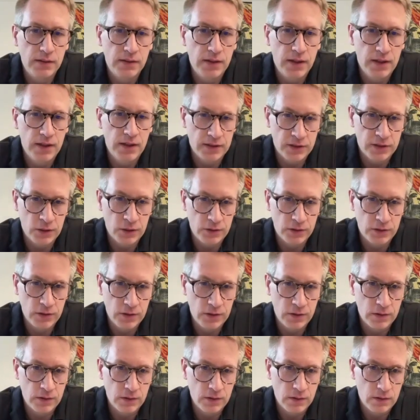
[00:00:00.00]
There are
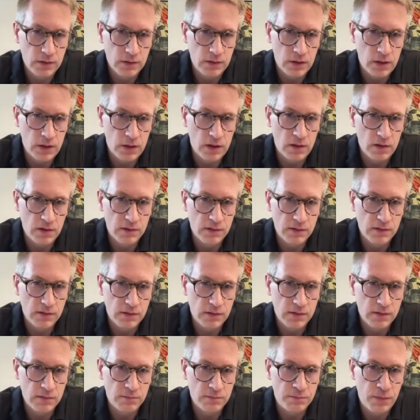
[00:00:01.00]
certain, you know,
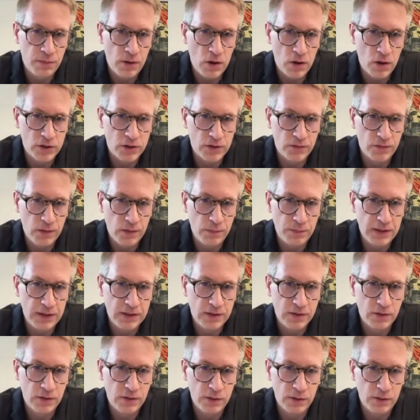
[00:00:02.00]
parts of the
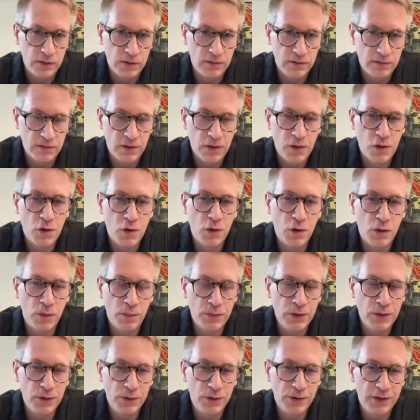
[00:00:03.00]
Bitcoin
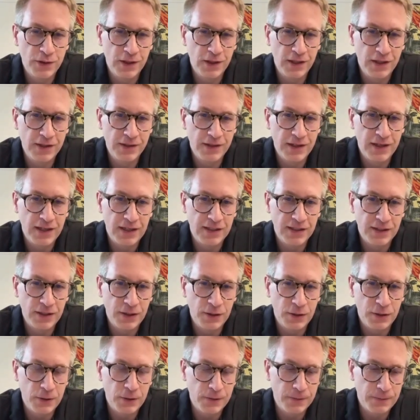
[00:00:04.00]
community that
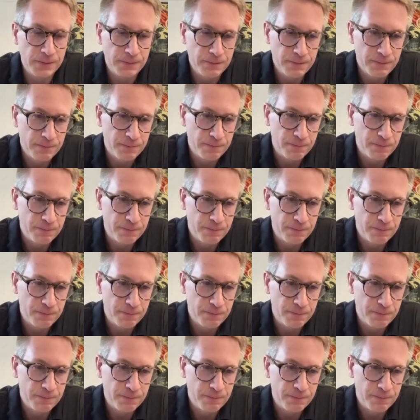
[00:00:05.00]
are